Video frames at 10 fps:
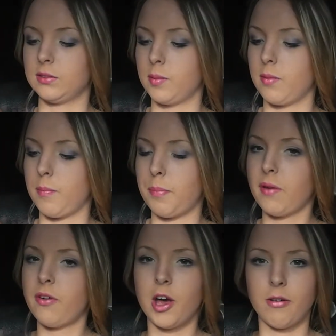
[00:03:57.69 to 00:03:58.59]
from
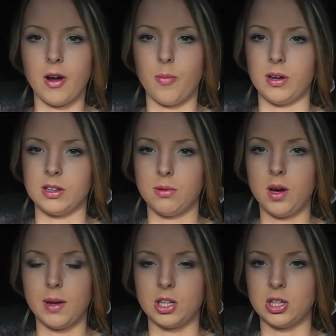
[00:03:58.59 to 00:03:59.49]
above her elbow, so I
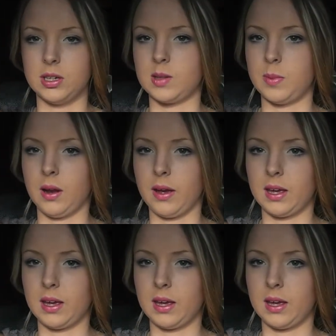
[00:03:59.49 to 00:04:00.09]
imagined it to be like